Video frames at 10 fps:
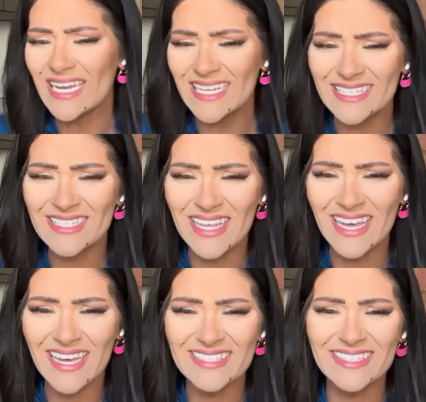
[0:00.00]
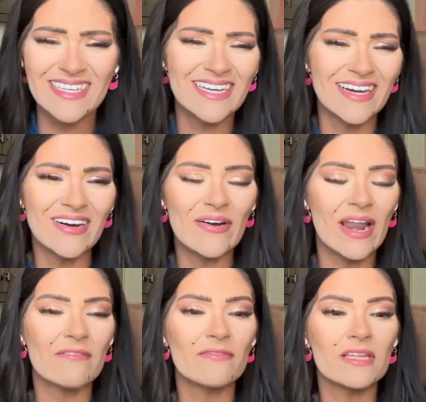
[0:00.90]
is this? You know,
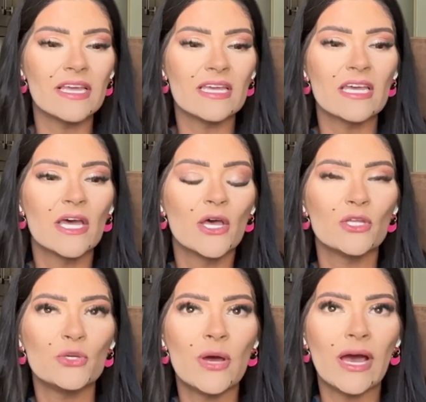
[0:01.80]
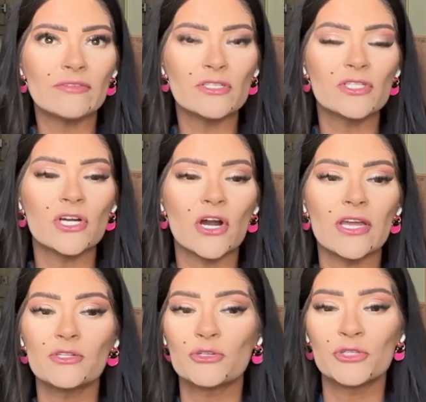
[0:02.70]
and I feel like you have to
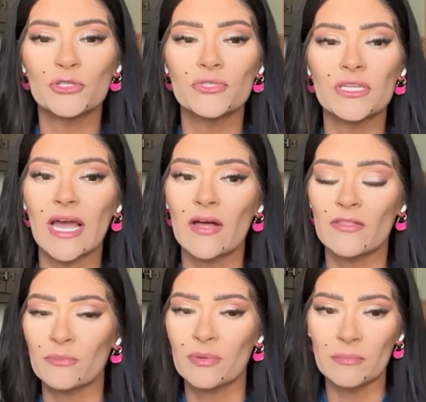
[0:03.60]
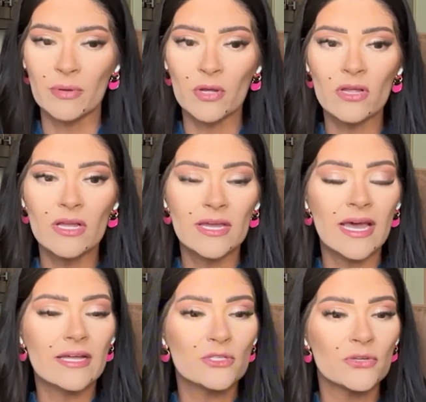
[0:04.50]
start introducing other people
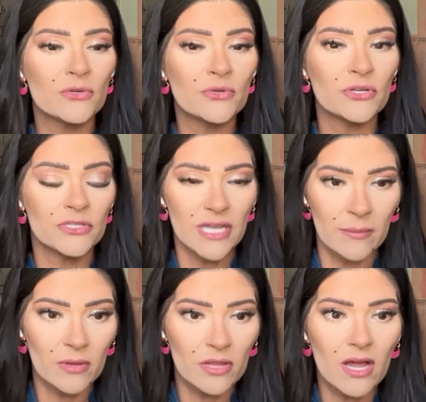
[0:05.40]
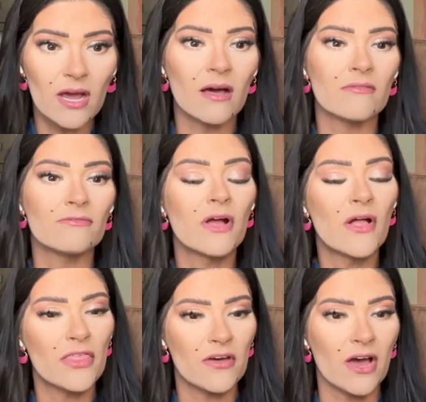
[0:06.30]
to your table of
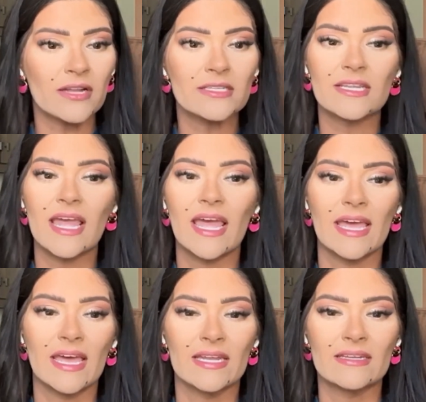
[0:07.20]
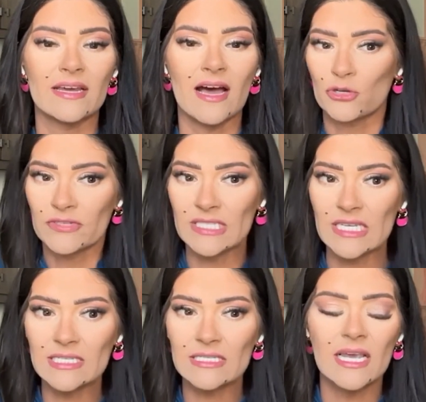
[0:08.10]
thought and
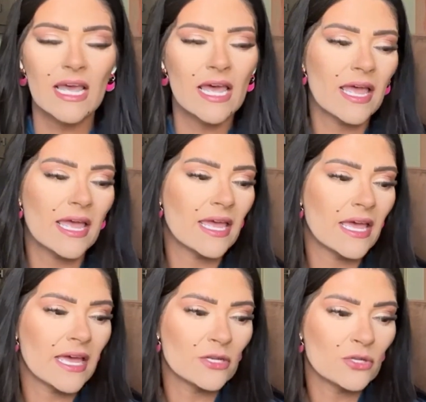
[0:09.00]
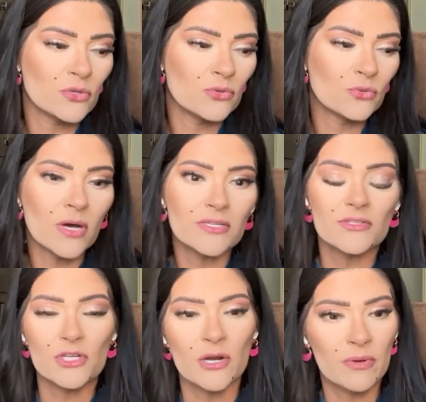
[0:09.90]
services. And you want
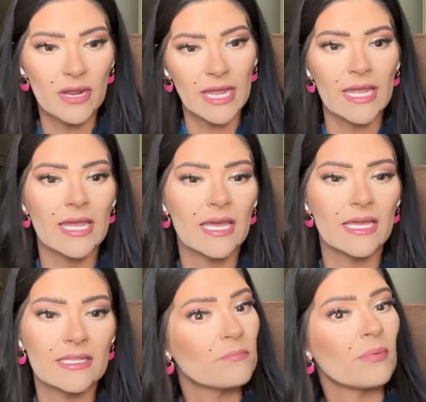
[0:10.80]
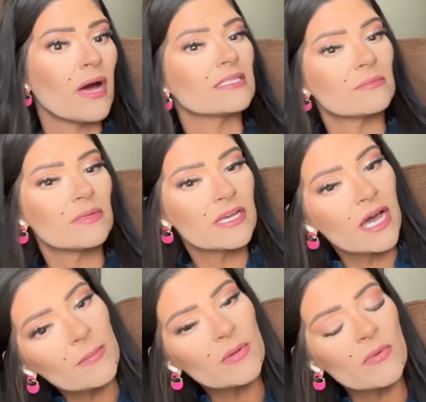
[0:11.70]
to start bringing in possibly a
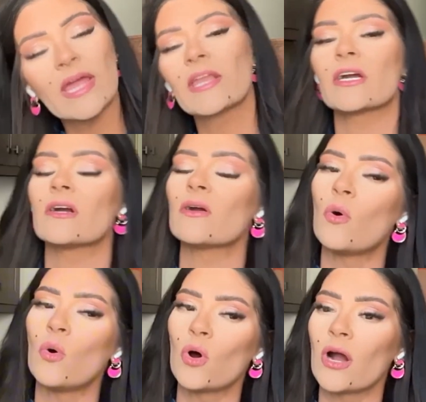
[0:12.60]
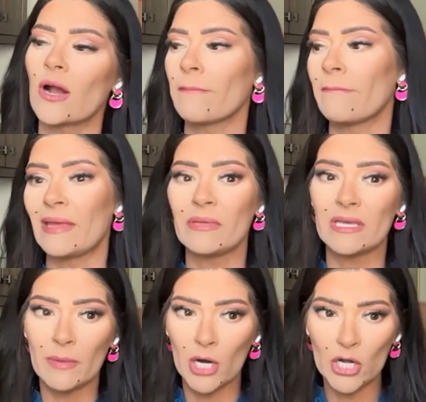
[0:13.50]
copywriter or maybe
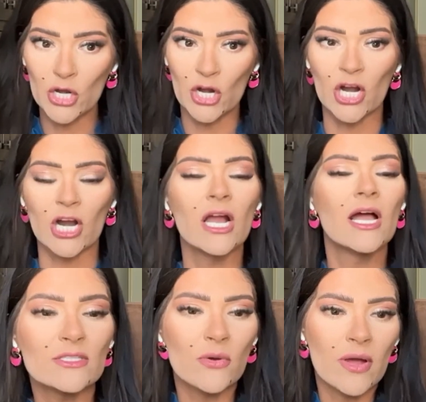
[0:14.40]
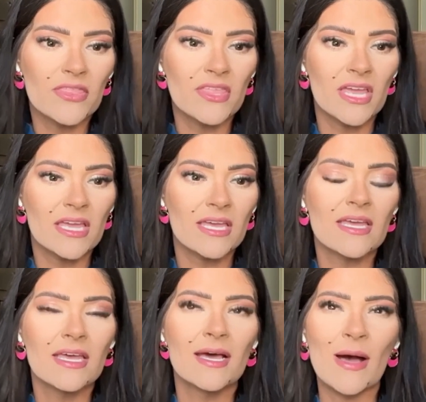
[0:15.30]
a marketer. And so I think
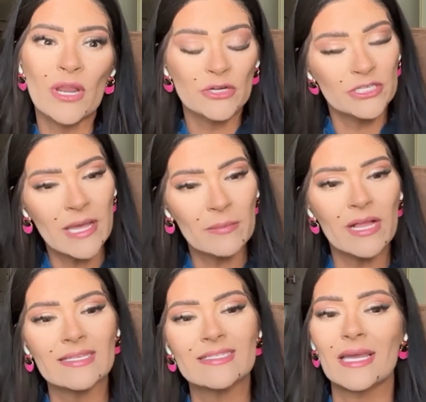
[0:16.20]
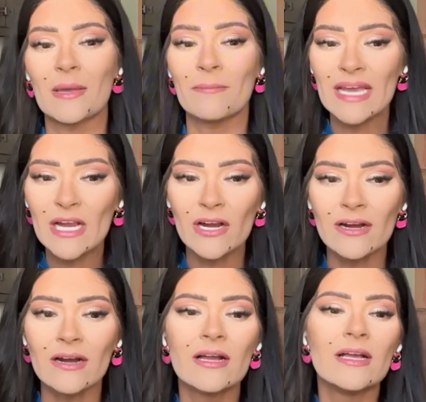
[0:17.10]
when your table has to get
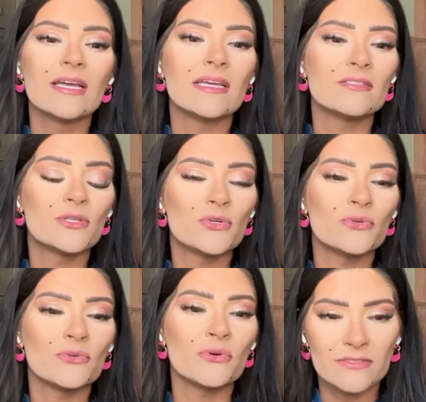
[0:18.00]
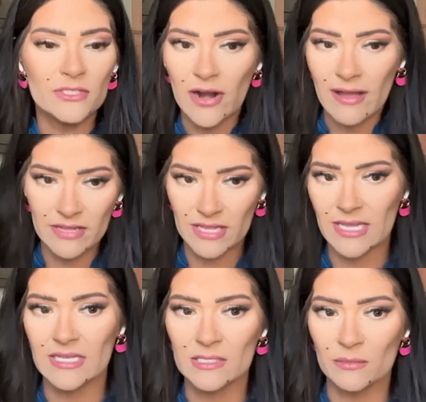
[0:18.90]
bigger to start having
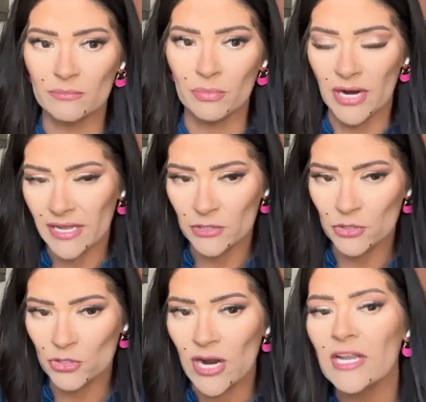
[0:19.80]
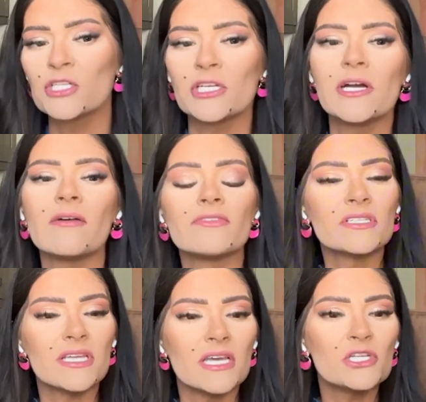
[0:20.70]
these brand strategy
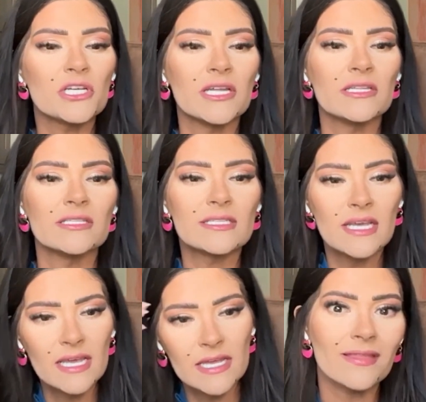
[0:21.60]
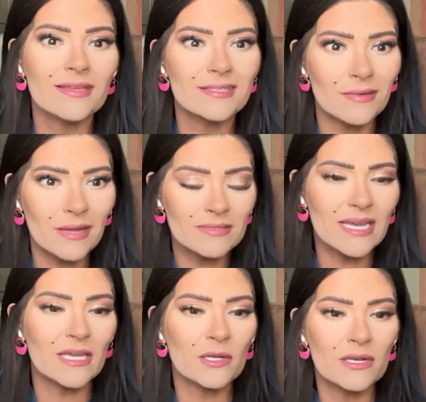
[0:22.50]
conversations, I think sometimes
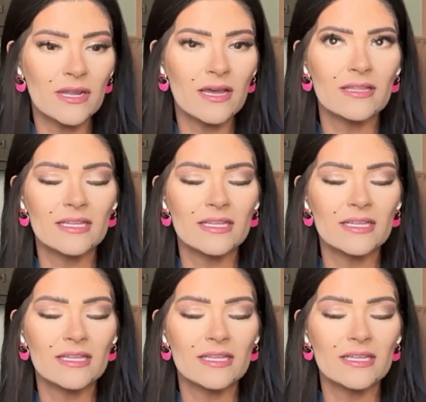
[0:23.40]
that can,